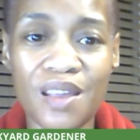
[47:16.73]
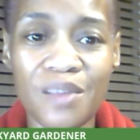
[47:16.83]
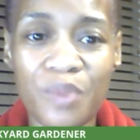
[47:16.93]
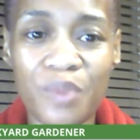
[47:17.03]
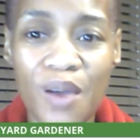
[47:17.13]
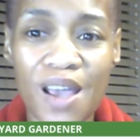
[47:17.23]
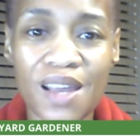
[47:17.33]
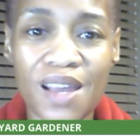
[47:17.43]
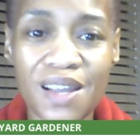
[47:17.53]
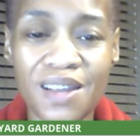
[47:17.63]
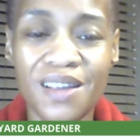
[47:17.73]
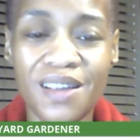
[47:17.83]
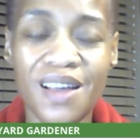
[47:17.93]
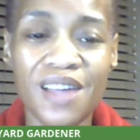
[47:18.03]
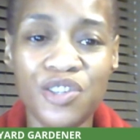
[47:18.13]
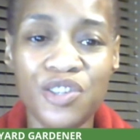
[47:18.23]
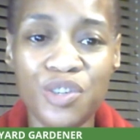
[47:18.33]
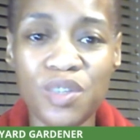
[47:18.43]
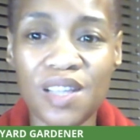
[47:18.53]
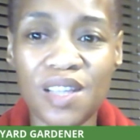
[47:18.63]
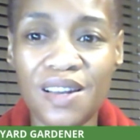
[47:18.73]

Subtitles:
and praying and juicing